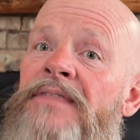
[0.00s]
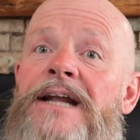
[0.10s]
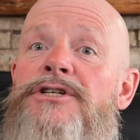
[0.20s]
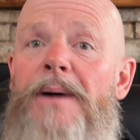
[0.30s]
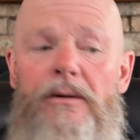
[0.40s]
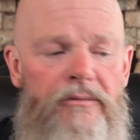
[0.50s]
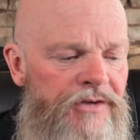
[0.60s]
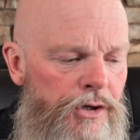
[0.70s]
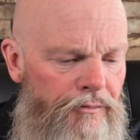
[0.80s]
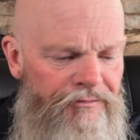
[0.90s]
That is my
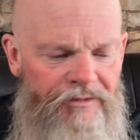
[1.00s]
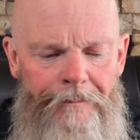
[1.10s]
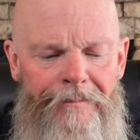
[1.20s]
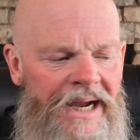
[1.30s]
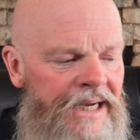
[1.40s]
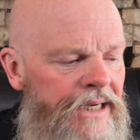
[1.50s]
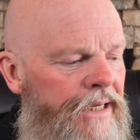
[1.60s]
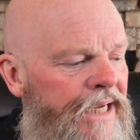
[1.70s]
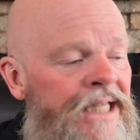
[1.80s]
review from my